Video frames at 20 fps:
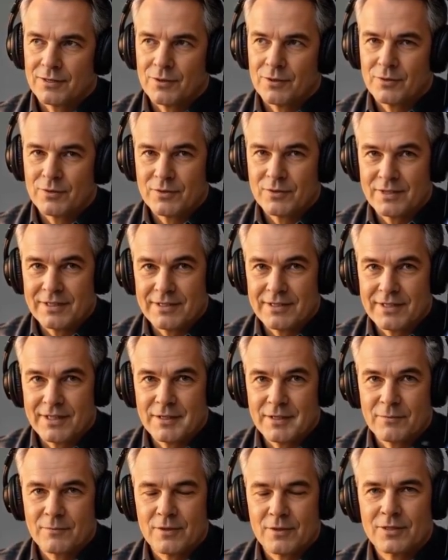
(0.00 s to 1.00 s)
usually
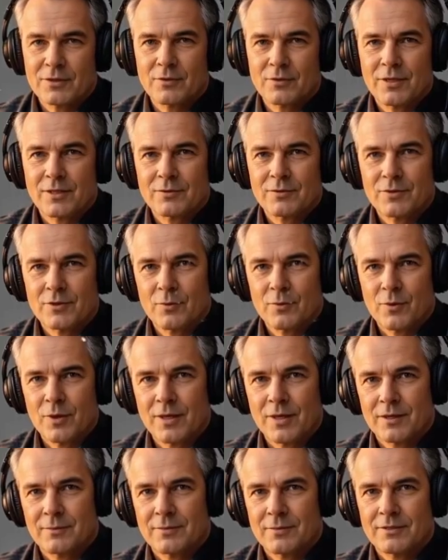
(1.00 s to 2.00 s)
come with strict
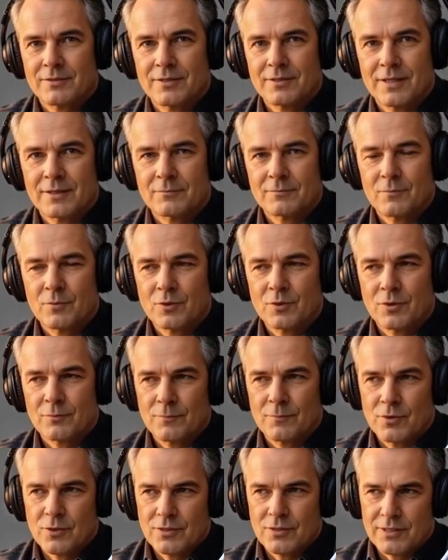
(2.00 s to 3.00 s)
requirements and, more
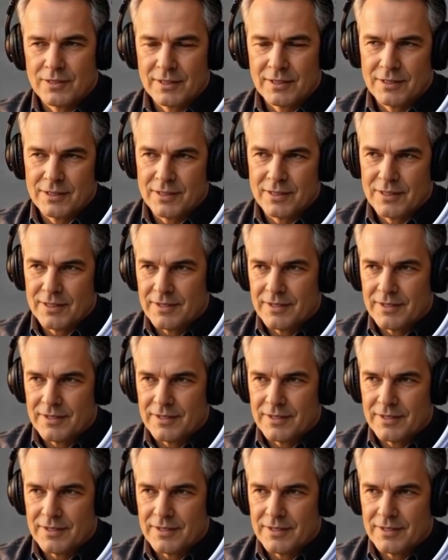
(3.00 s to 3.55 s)
importantly,